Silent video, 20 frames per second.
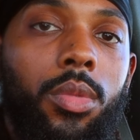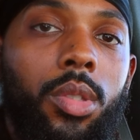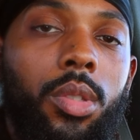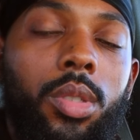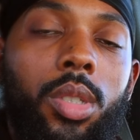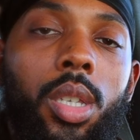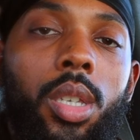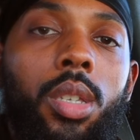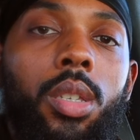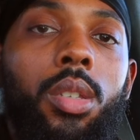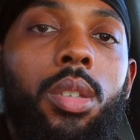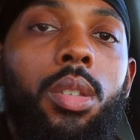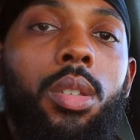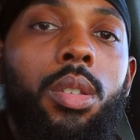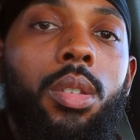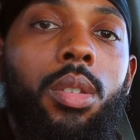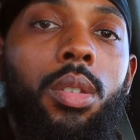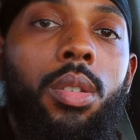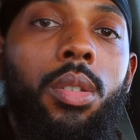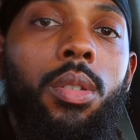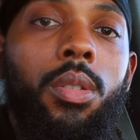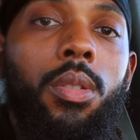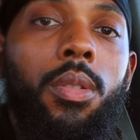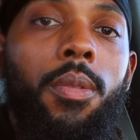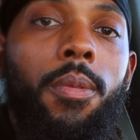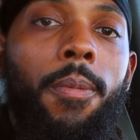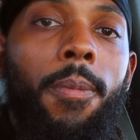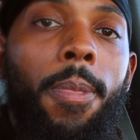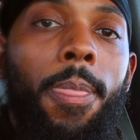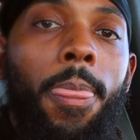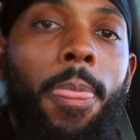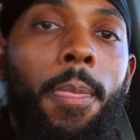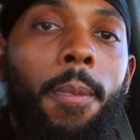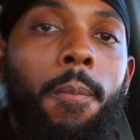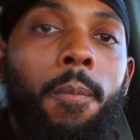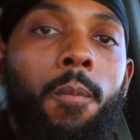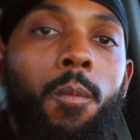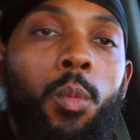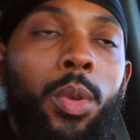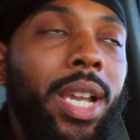You see?
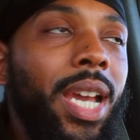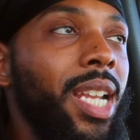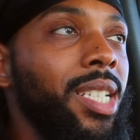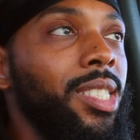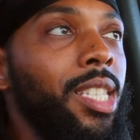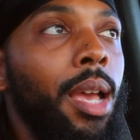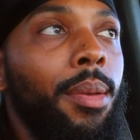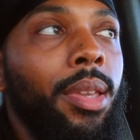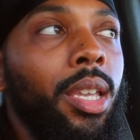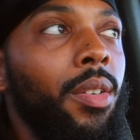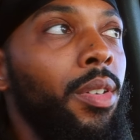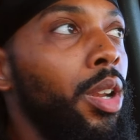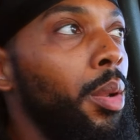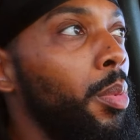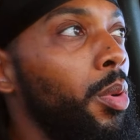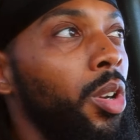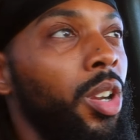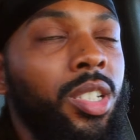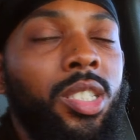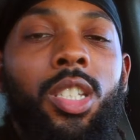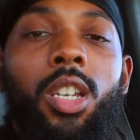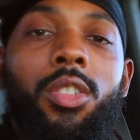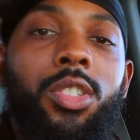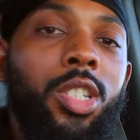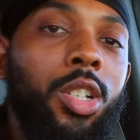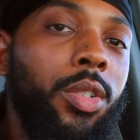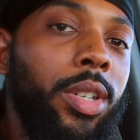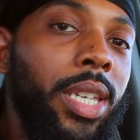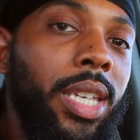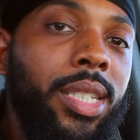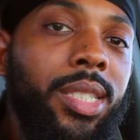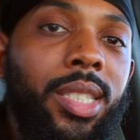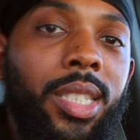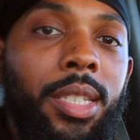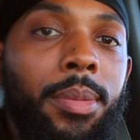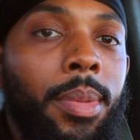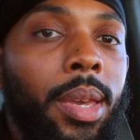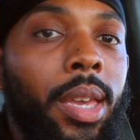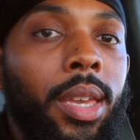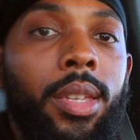We got to stop giving up on ourselves so
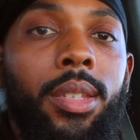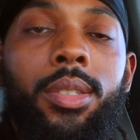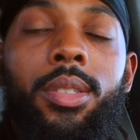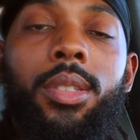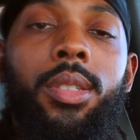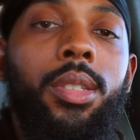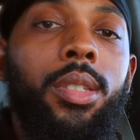easily, man.